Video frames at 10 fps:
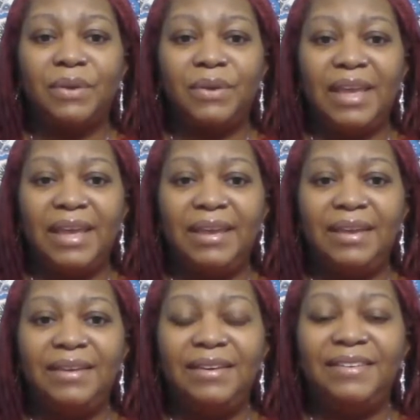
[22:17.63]
Okay?
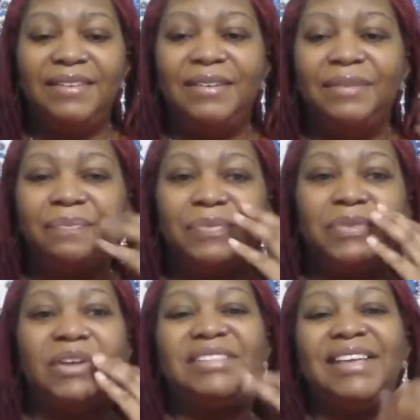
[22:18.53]

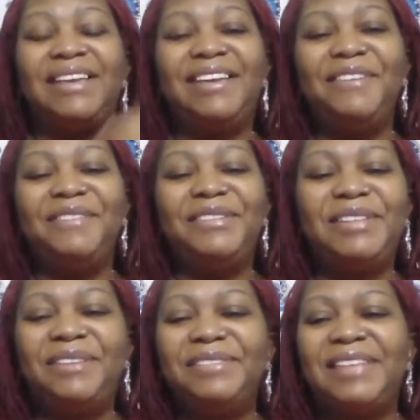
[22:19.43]
Y'all take care of
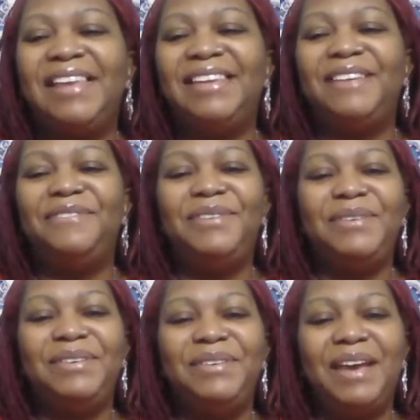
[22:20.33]
yourselves. I love
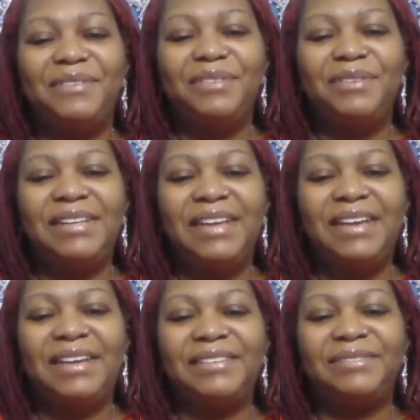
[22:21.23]
you, and you have a great
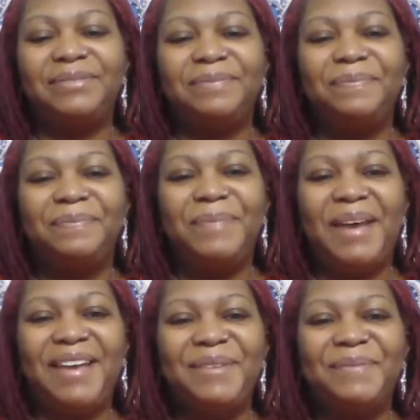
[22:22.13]
night.
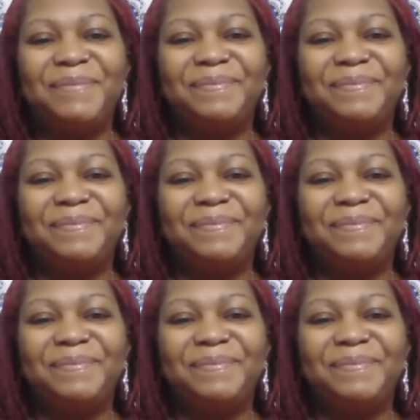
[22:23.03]
Bye.